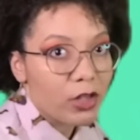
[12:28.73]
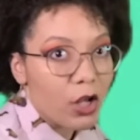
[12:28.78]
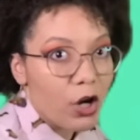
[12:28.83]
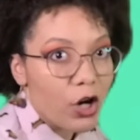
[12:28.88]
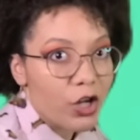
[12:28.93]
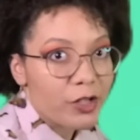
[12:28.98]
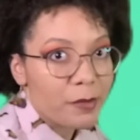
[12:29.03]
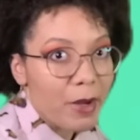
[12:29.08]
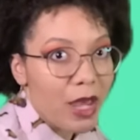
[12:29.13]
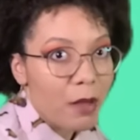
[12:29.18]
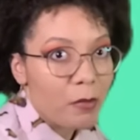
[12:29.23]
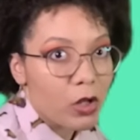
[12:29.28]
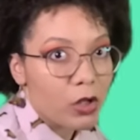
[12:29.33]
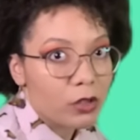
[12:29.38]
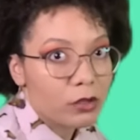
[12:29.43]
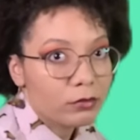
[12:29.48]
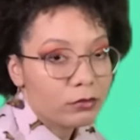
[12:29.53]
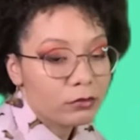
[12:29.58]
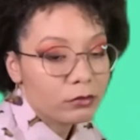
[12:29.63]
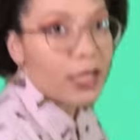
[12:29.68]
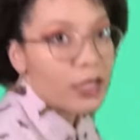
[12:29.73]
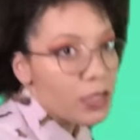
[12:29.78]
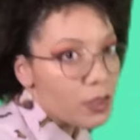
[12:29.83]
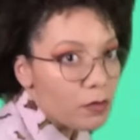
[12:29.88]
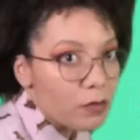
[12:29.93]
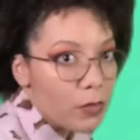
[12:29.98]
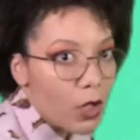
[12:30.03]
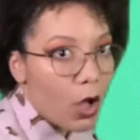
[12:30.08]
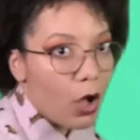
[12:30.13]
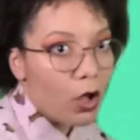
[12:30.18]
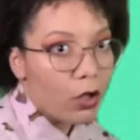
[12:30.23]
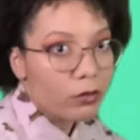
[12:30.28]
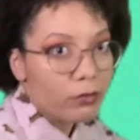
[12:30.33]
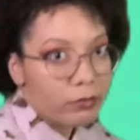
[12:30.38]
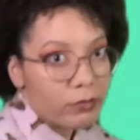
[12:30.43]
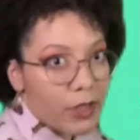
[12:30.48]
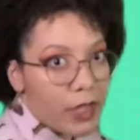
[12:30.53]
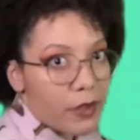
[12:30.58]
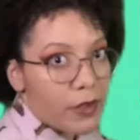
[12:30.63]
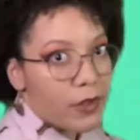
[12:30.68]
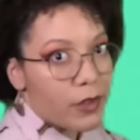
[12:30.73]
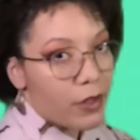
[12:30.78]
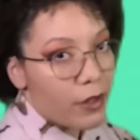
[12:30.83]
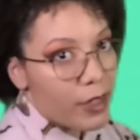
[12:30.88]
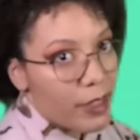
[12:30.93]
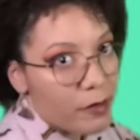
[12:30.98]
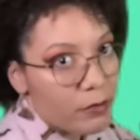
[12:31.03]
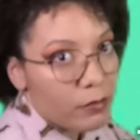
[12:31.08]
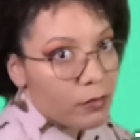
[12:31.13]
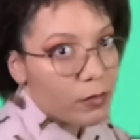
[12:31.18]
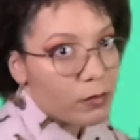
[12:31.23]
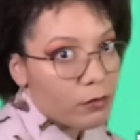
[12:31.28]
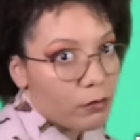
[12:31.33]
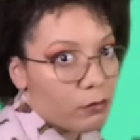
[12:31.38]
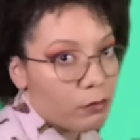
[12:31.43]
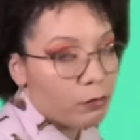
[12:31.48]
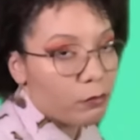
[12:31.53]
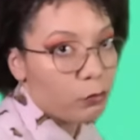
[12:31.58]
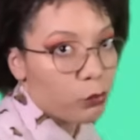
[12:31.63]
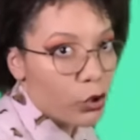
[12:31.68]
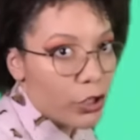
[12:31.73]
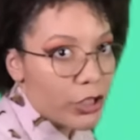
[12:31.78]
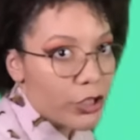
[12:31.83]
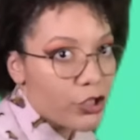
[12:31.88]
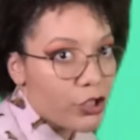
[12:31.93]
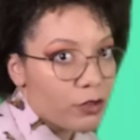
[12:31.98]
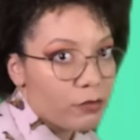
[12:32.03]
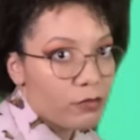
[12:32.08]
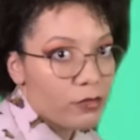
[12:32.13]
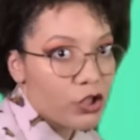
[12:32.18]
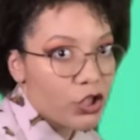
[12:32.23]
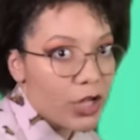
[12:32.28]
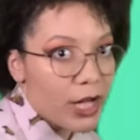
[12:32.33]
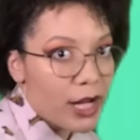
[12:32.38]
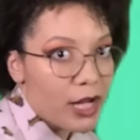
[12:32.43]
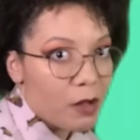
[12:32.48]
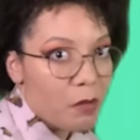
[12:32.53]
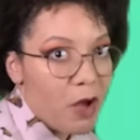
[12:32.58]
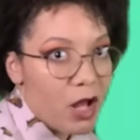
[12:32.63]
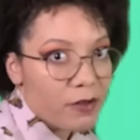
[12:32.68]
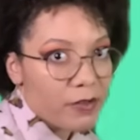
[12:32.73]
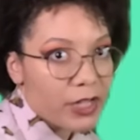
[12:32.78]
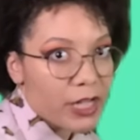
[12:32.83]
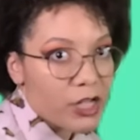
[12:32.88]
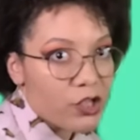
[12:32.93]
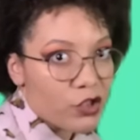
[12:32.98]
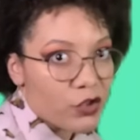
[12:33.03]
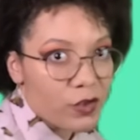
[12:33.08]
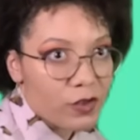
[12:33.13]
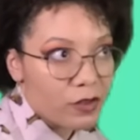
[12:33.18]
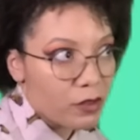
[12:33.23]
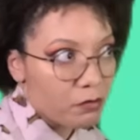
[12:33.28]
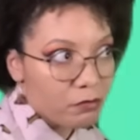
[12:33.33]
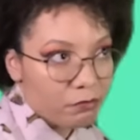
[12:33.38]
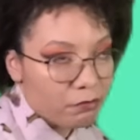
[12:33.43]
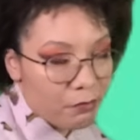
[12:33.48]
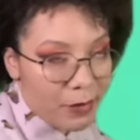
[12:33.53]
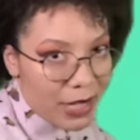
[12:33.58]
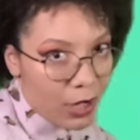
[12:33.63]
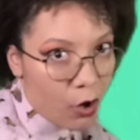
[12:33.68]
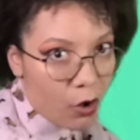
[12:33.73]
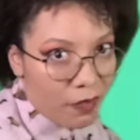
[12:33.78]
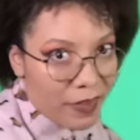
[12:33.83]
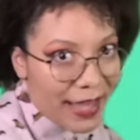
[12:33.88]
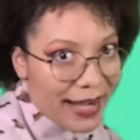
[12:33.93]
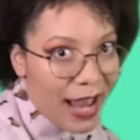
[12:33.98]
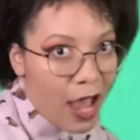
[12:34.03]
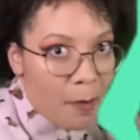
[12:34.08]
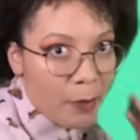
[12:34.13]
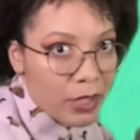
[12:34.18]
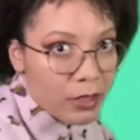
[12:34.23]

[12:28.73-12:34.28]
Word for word: of a large mammal, and all necessary bridge genetic modifications to make all that